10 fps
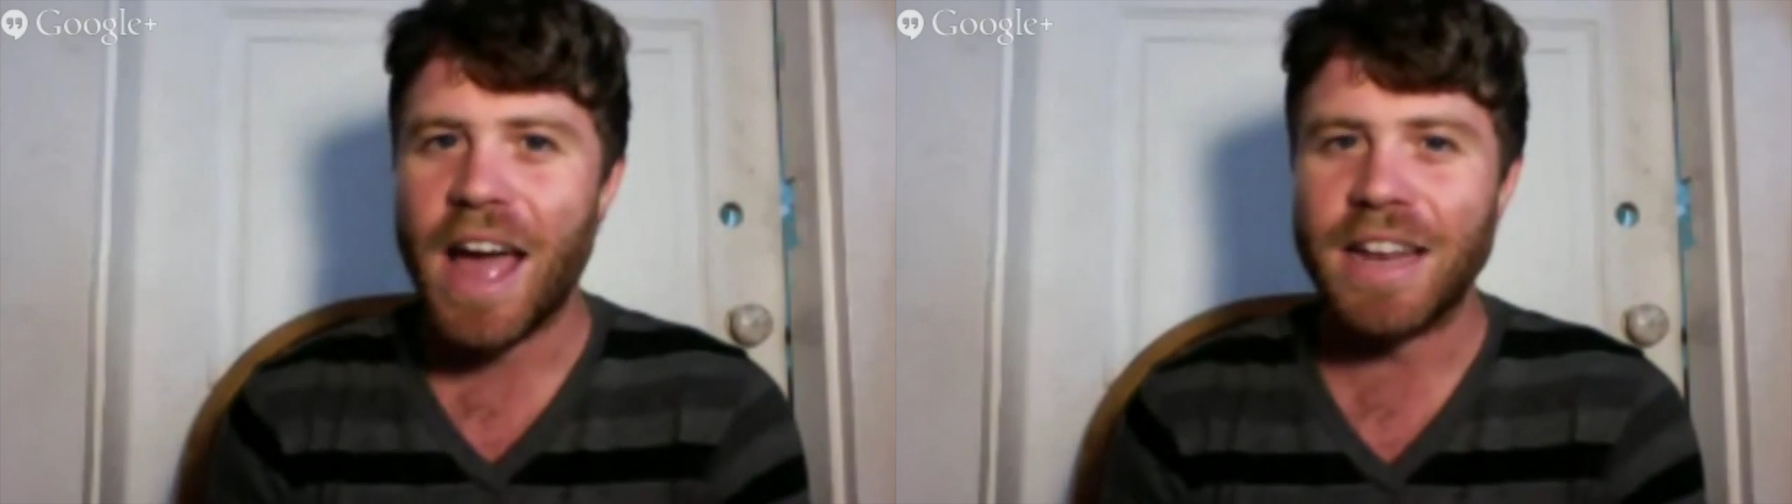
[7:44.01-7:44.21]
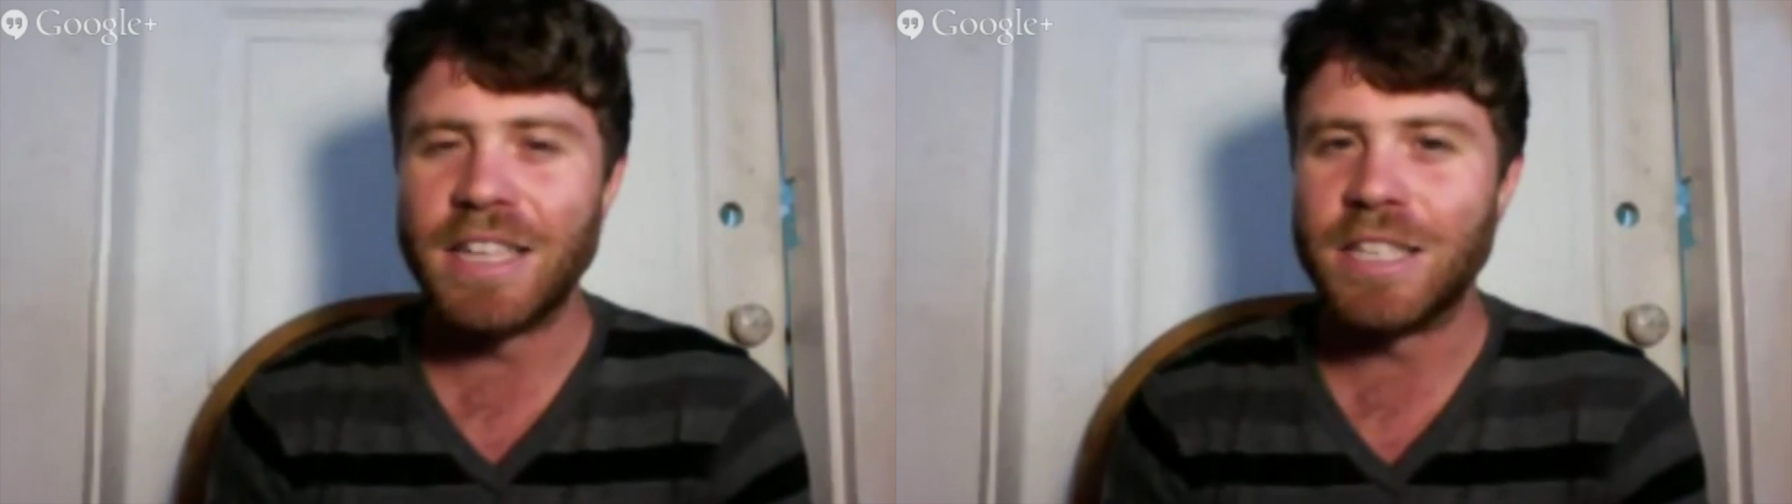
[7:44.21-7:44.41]

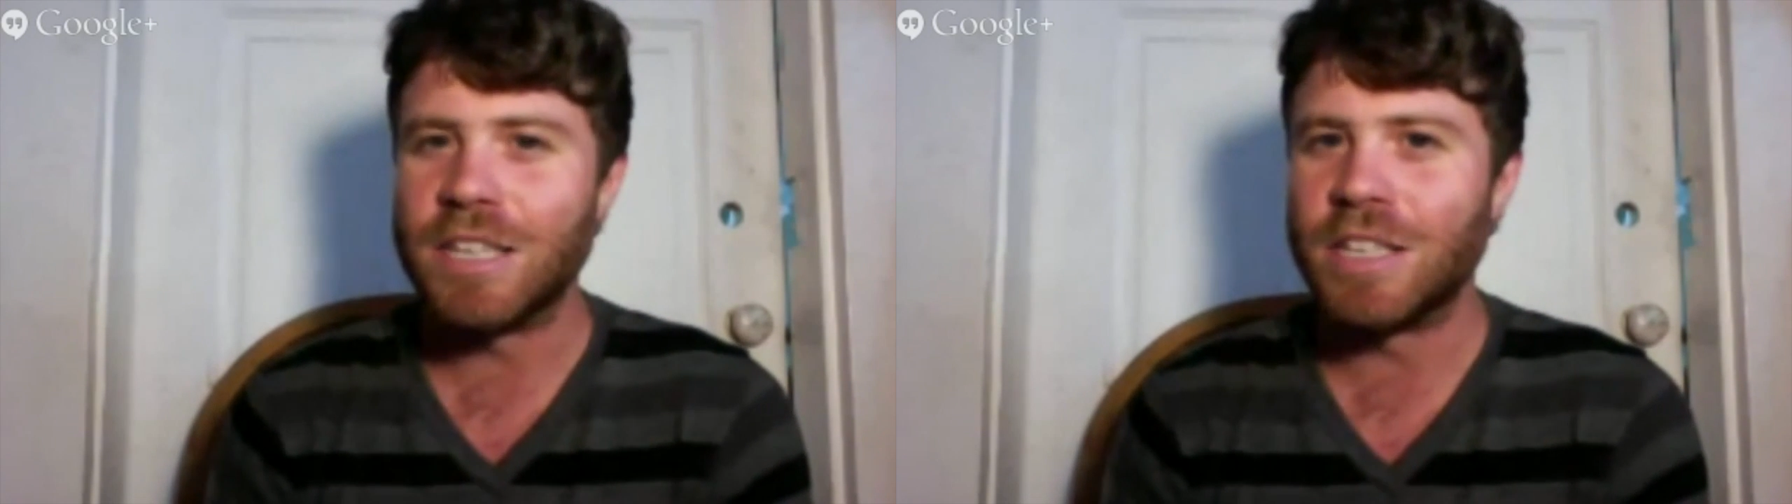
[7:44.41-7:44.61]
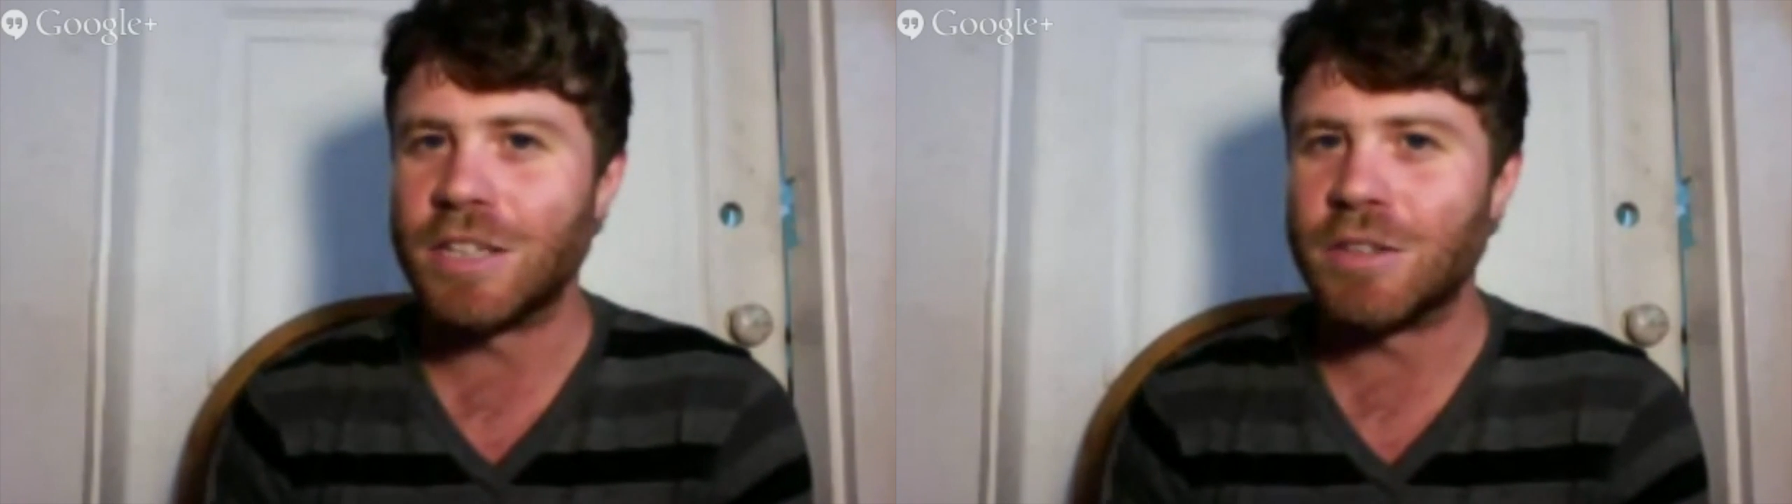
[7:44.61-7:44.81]
and
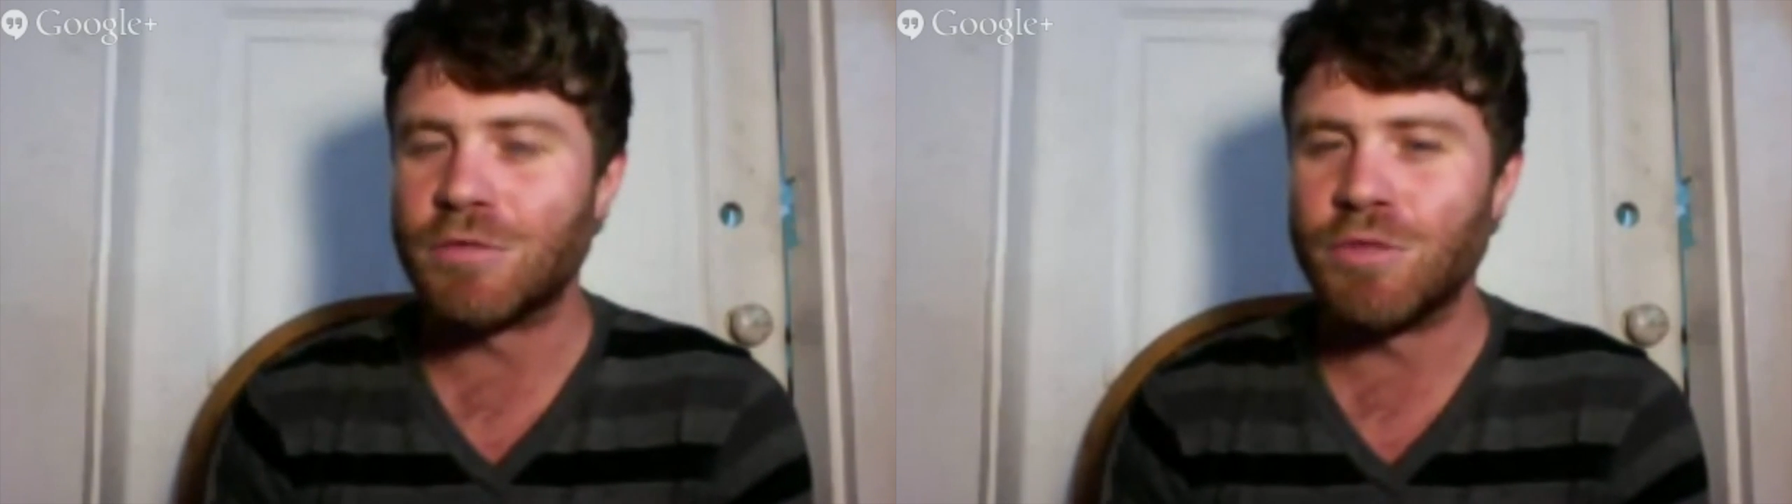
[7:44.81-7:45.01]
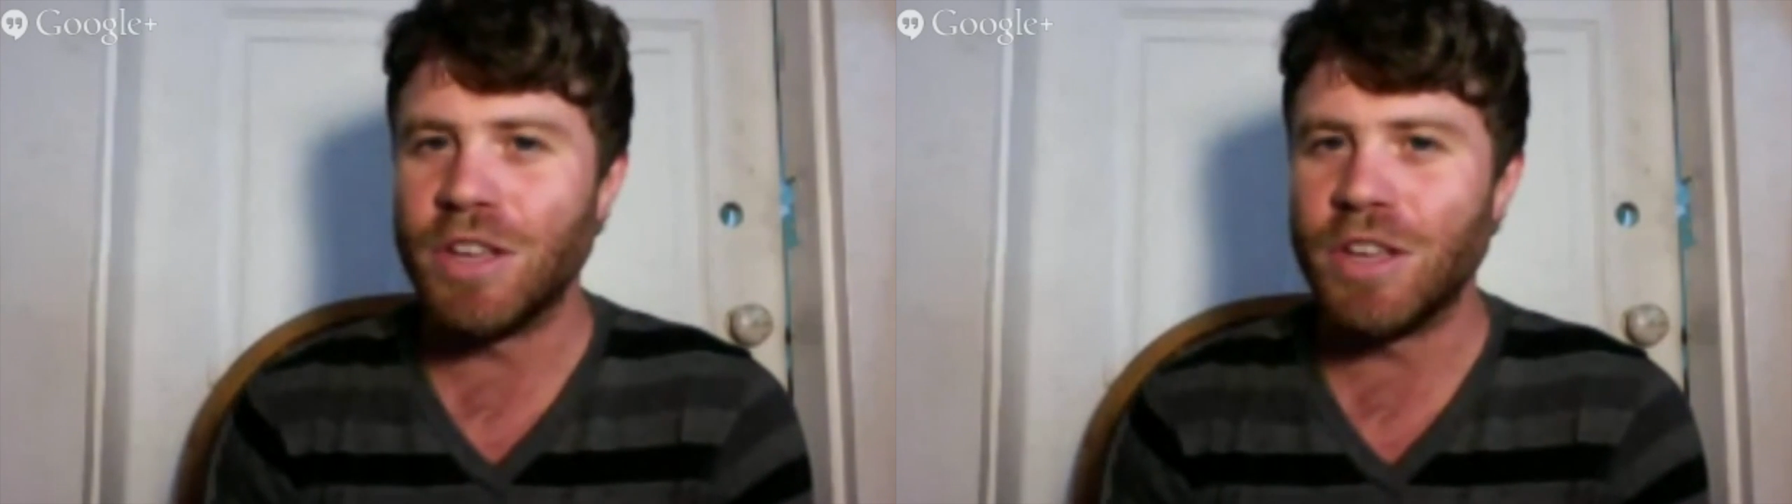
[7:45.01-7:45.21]

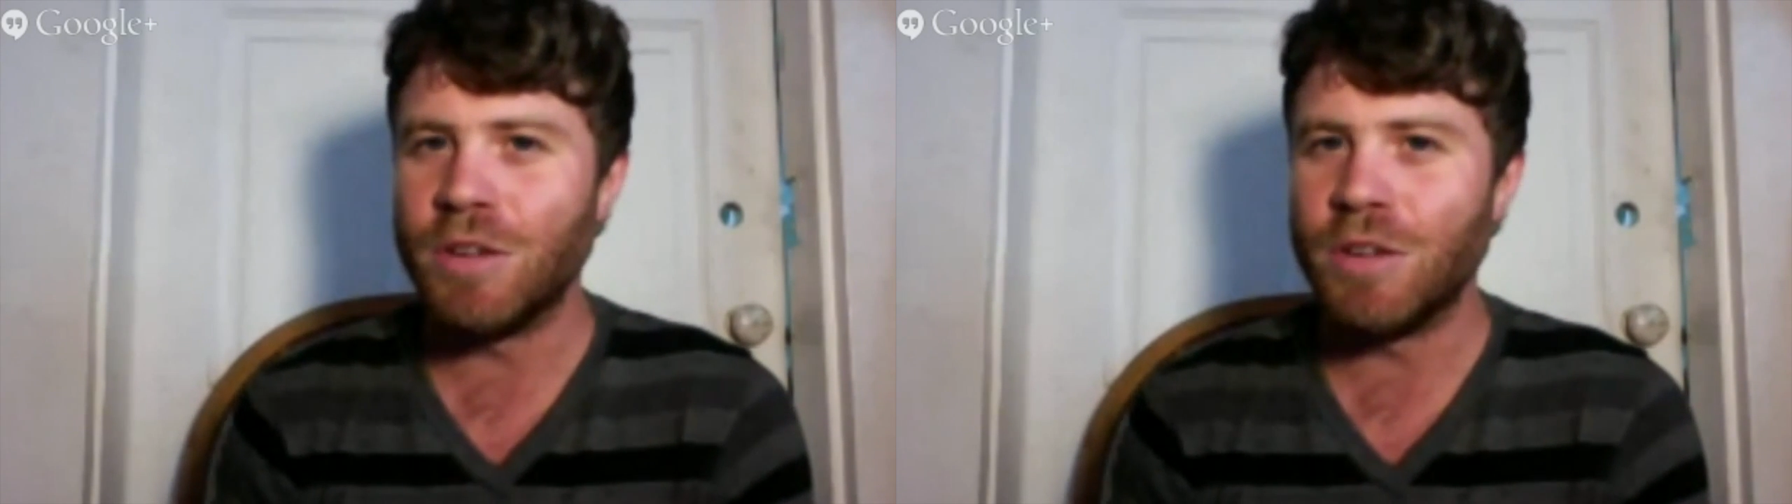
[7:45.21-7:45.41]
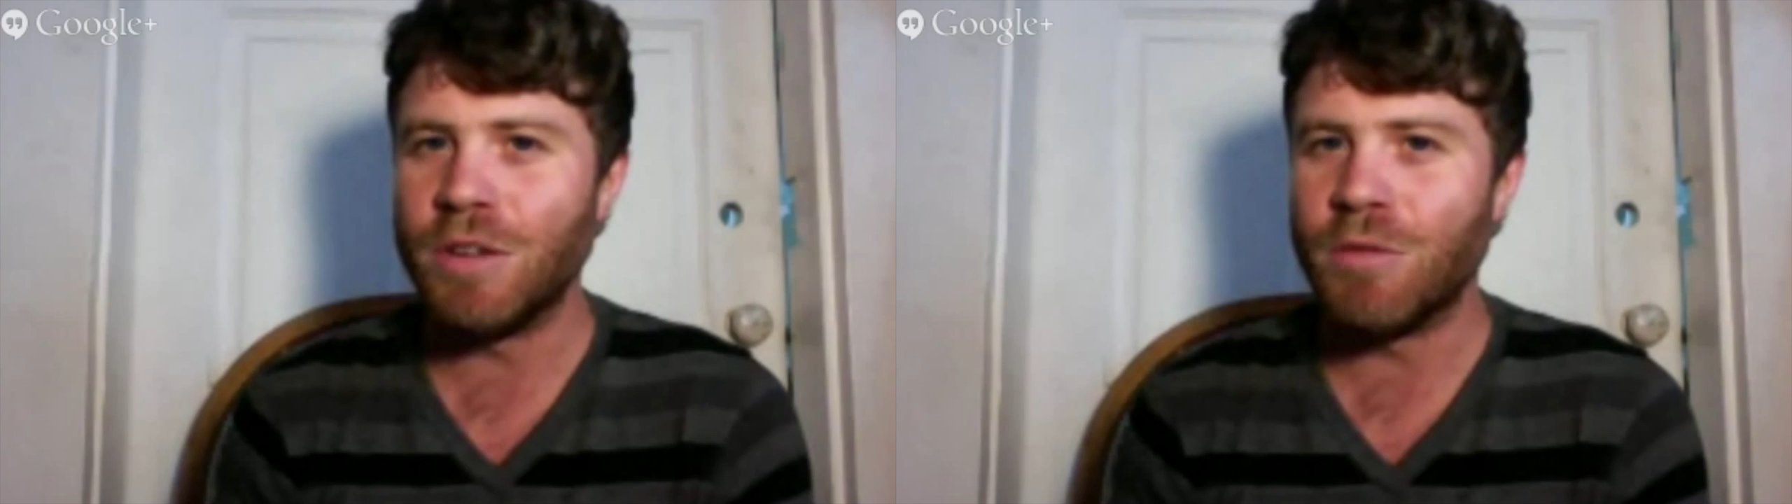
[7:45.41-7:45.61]
it's
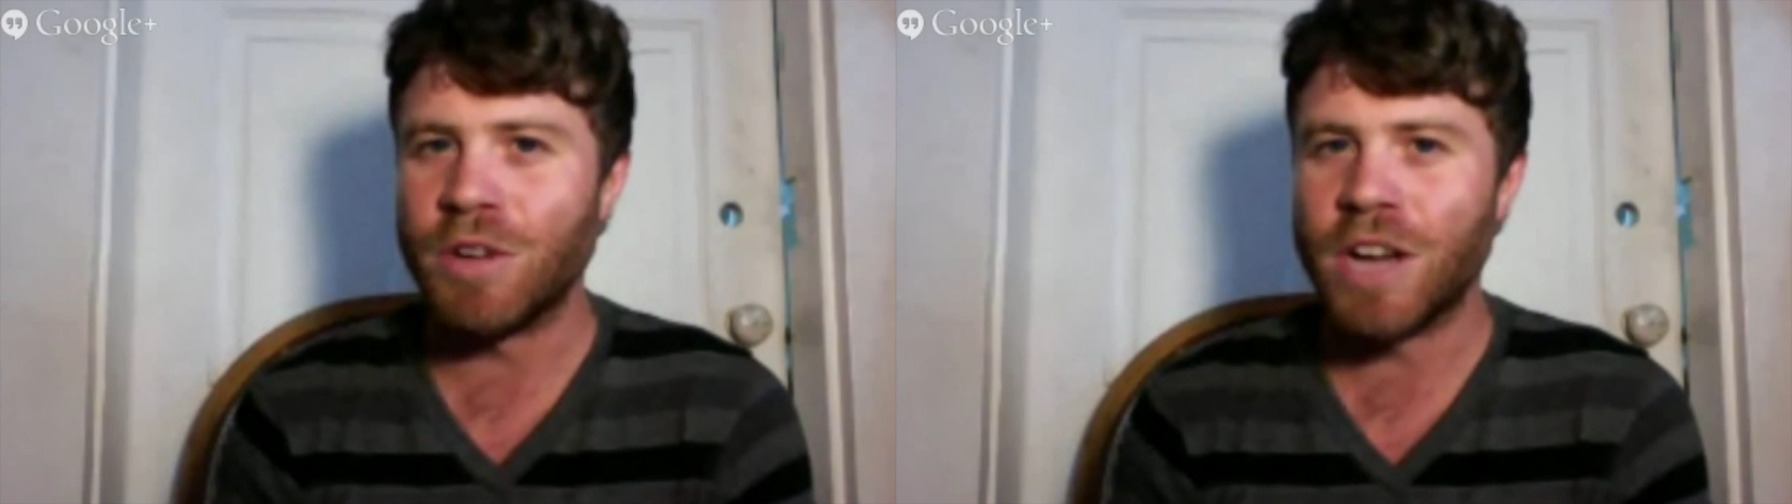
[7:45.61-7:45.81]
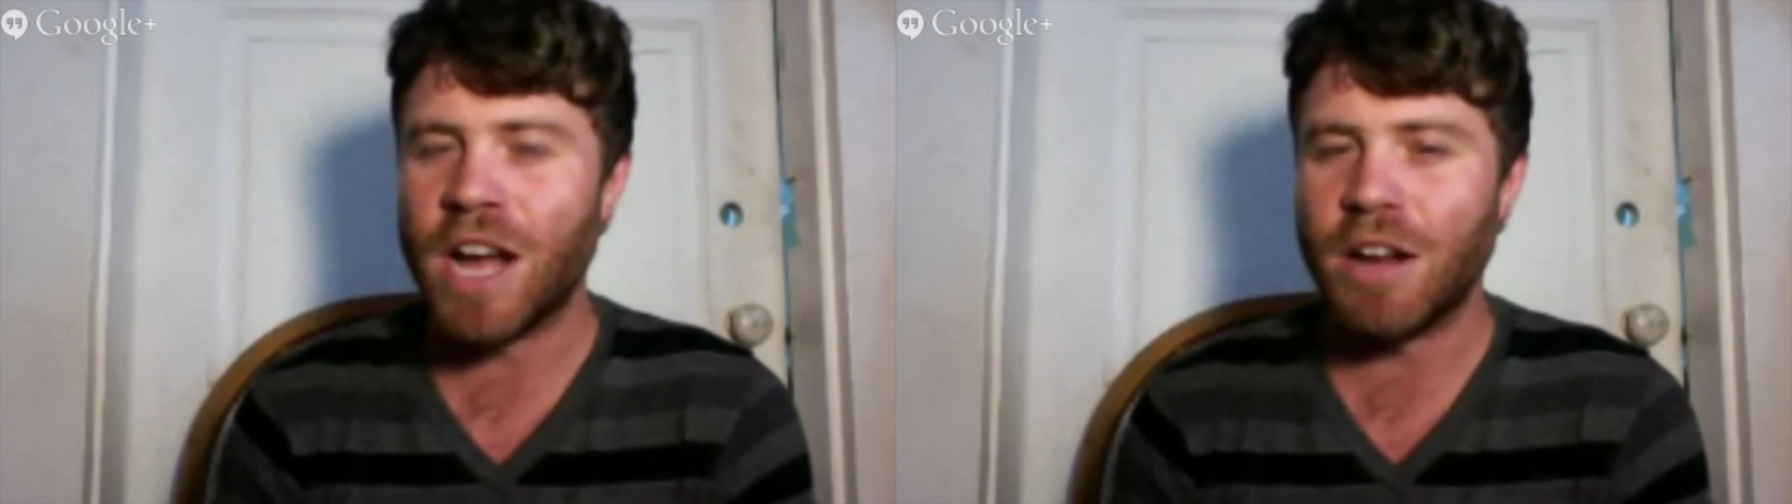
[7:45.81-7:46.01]
really, we're not,